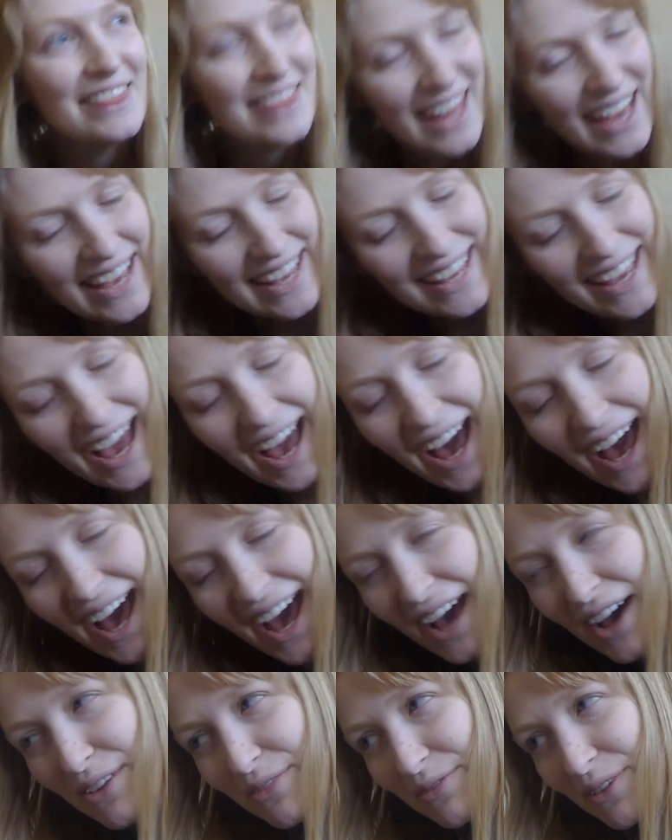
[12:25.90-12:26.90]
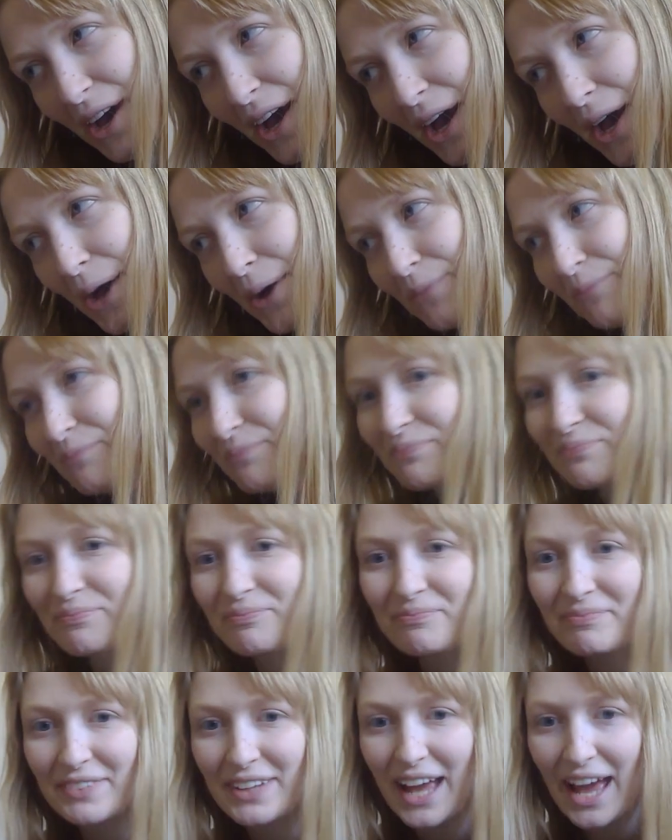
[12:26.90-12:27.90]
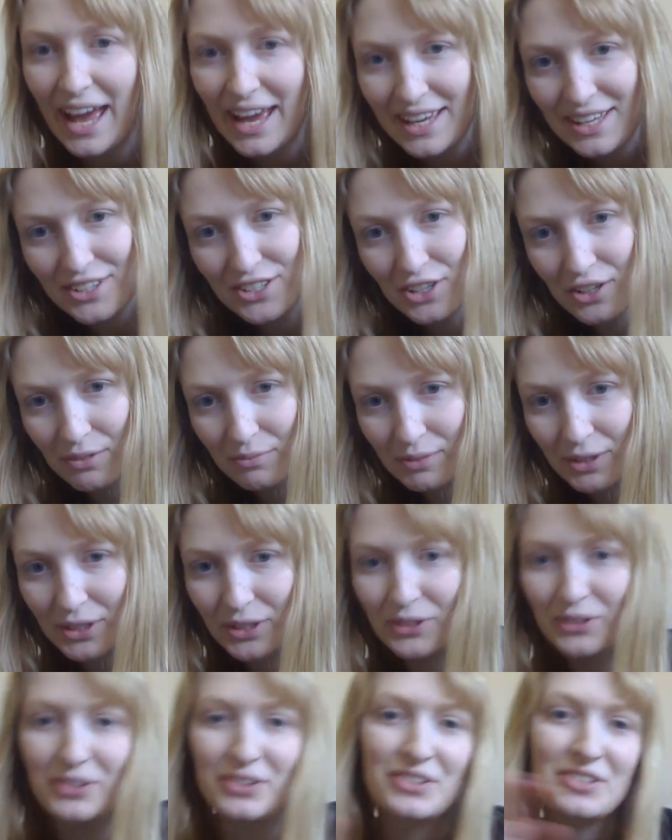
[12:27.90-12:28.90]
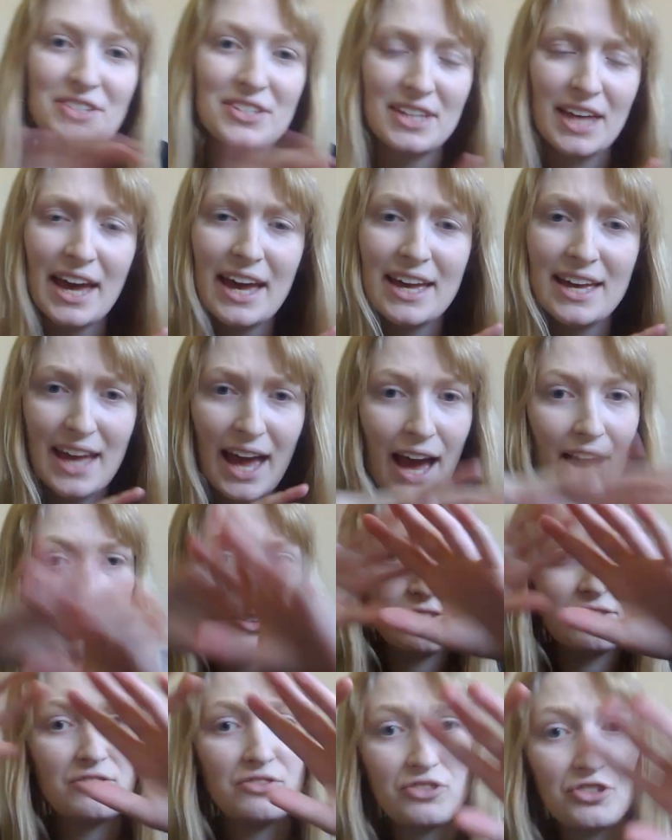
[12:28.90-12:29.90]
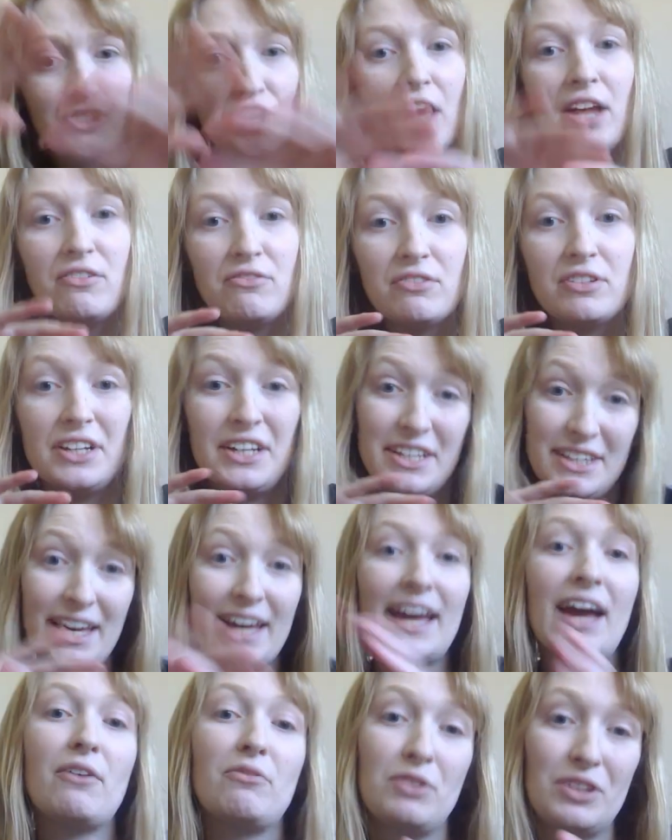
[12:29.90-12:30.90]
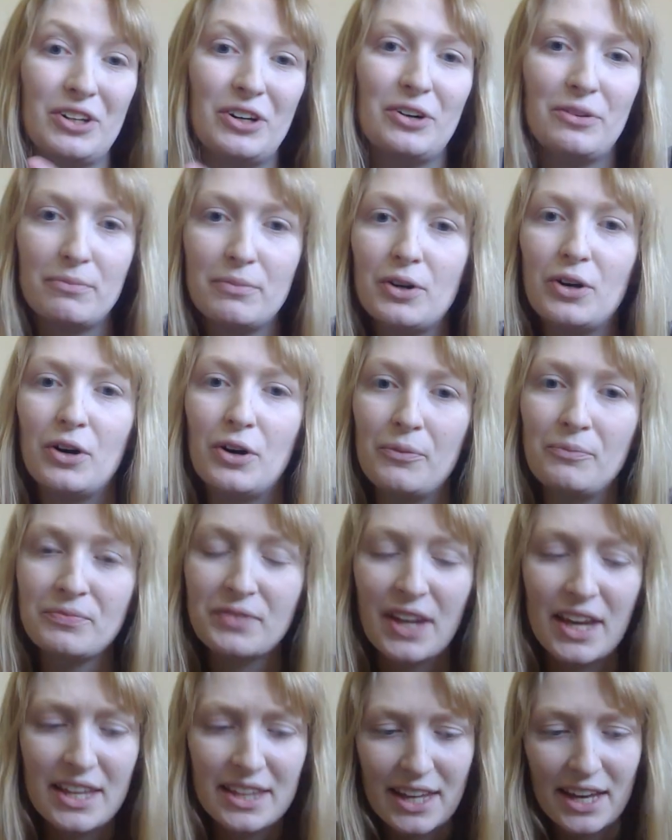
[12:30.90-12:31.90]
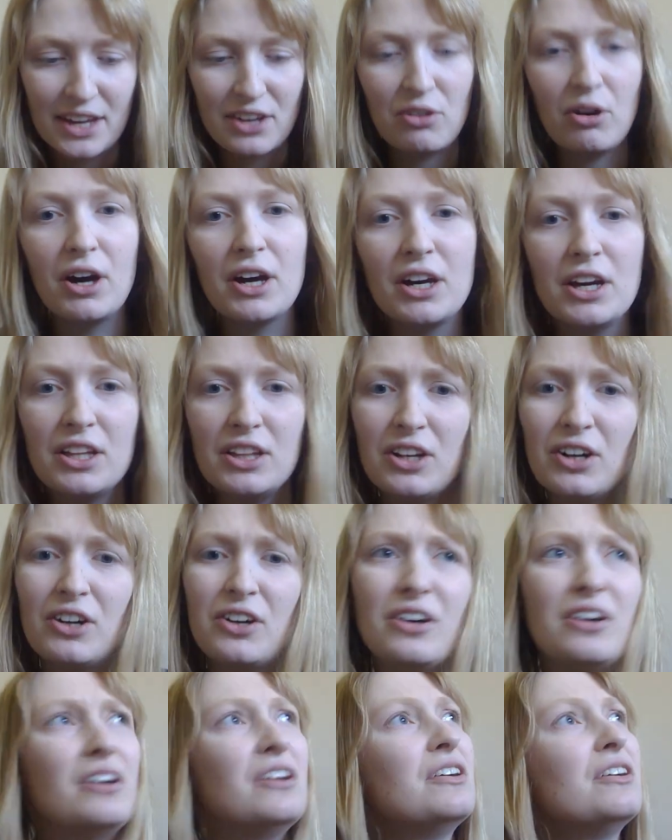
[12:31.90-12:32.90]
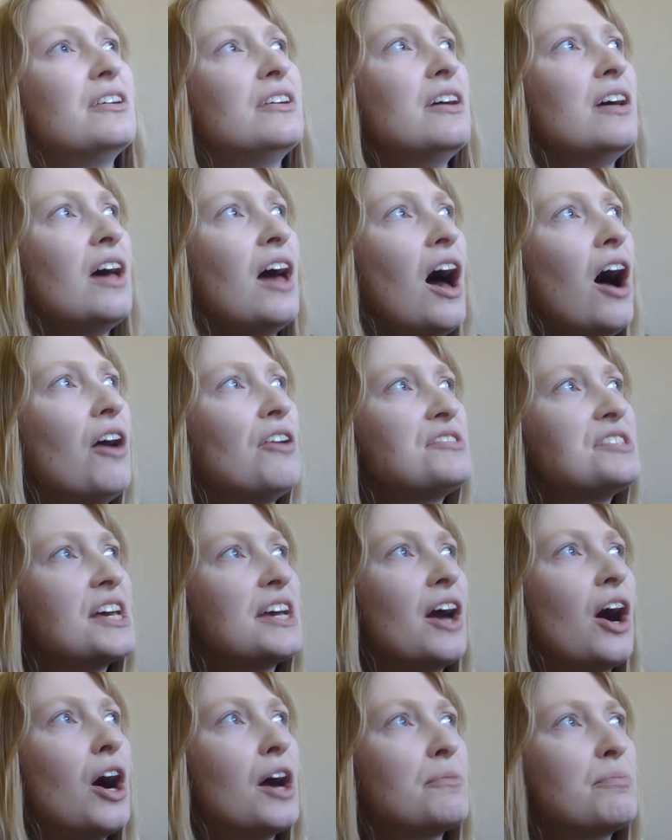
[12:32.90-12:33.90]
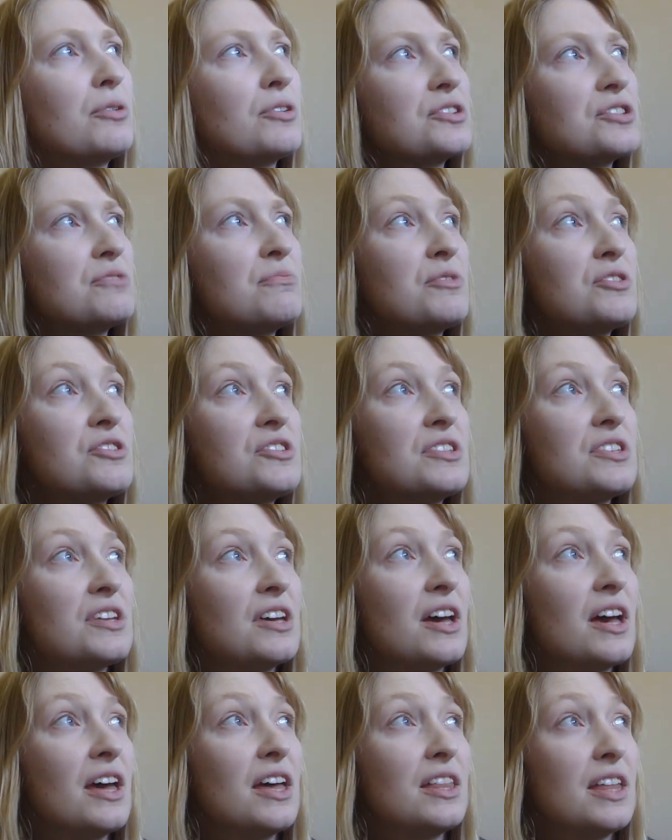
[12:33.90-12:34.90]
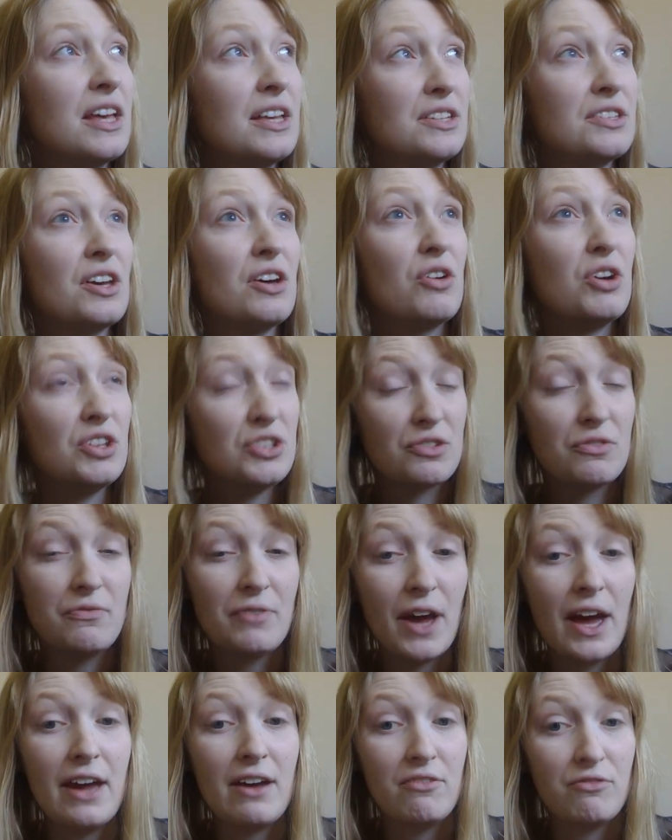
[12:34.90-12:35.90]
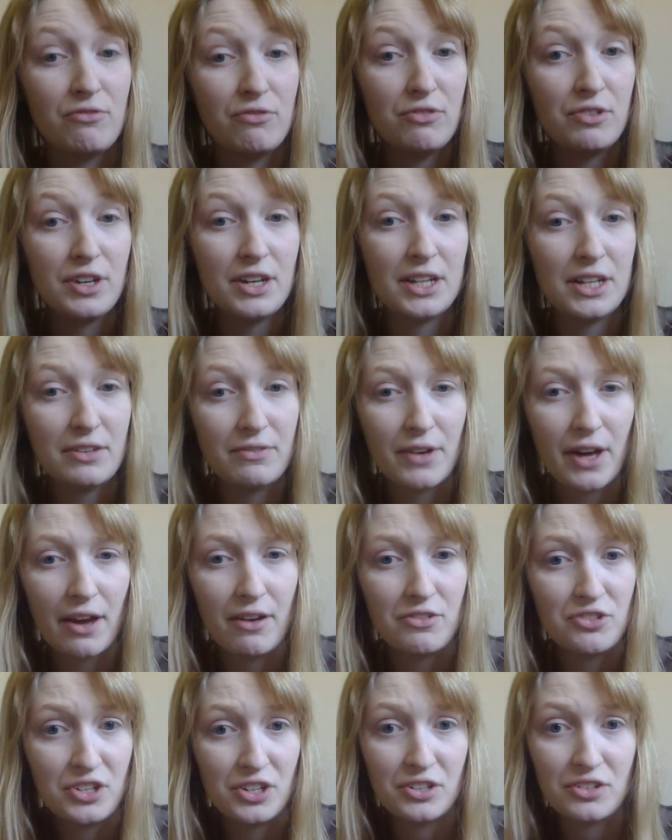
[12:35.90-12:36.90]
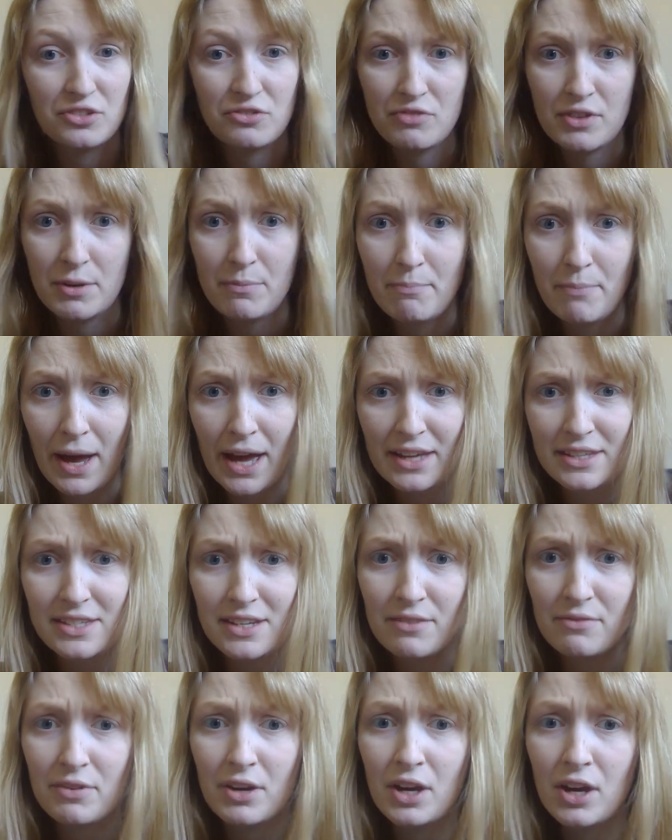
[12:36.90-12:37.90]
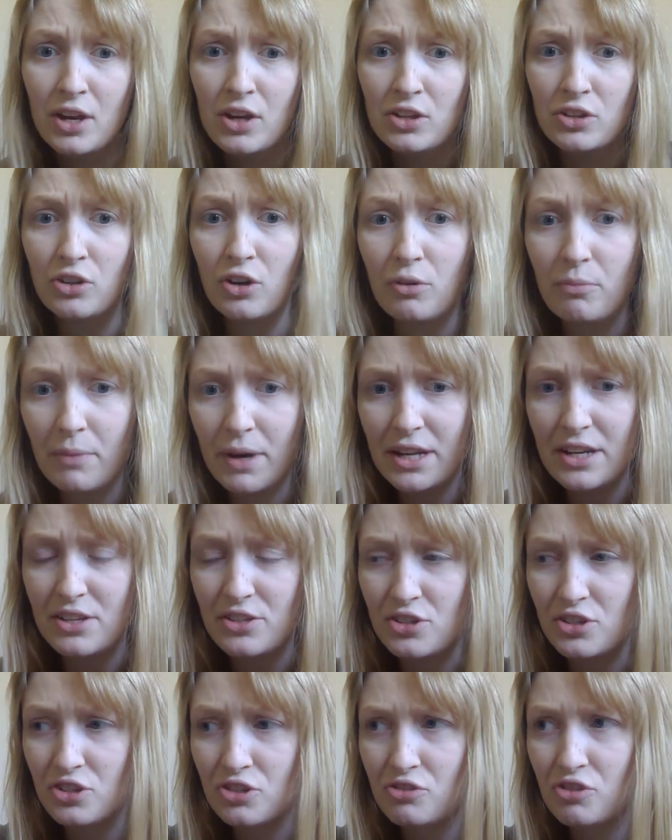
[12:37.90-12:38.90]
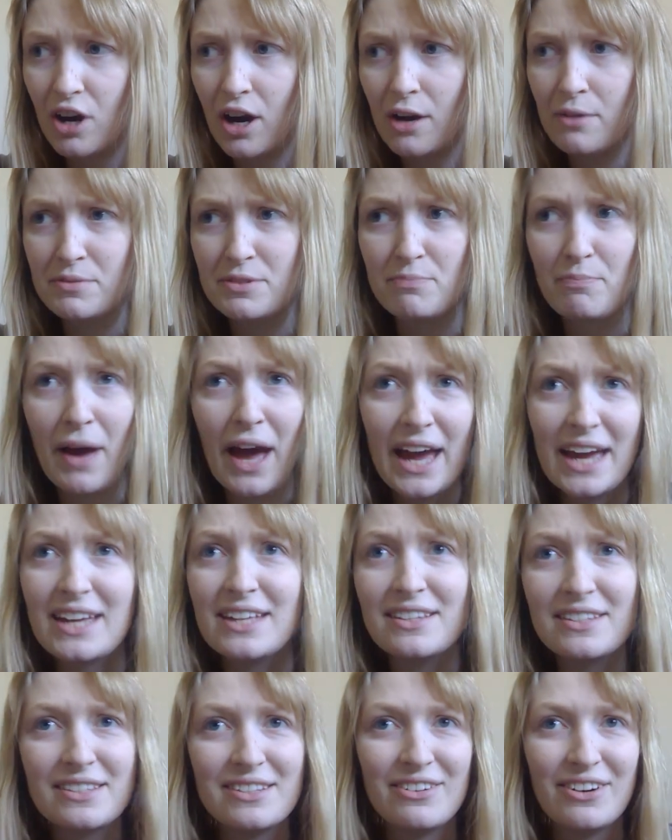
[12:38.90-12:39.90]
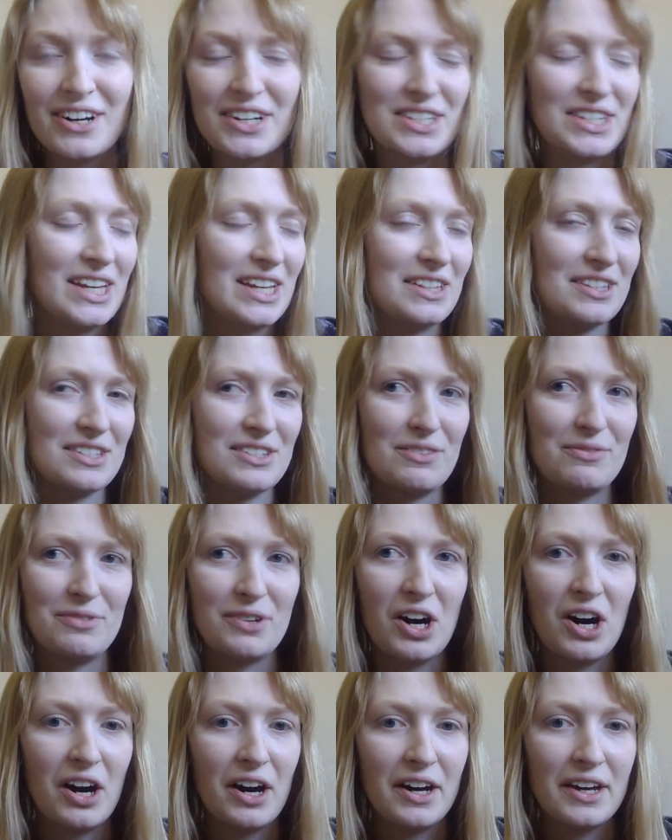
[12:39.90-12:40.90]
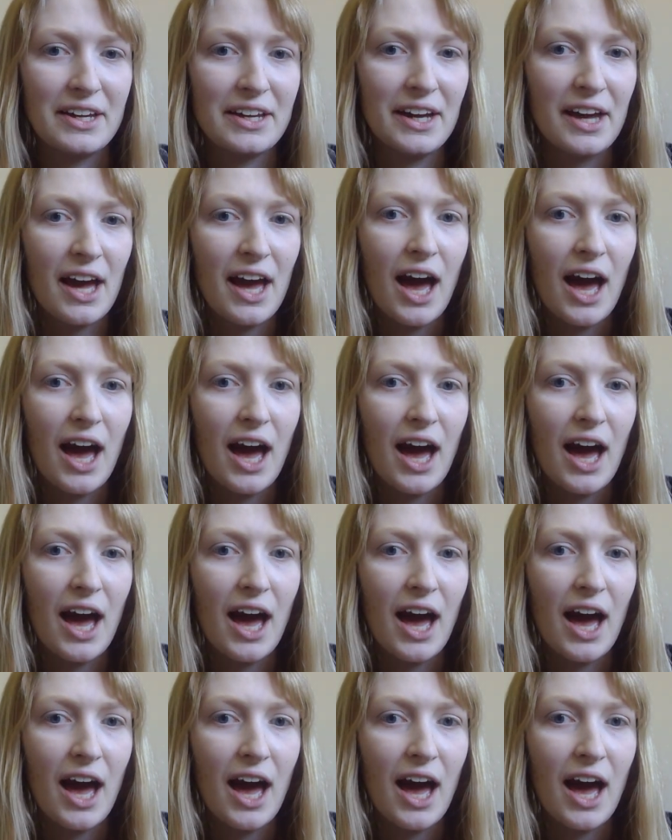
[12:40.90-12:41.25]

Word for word: they have um, eight or more. So they have generally they have a lot more. They're quite a lot. I would say Hypostomus is, is a very, really genus, really massive, not many described, pain to identify.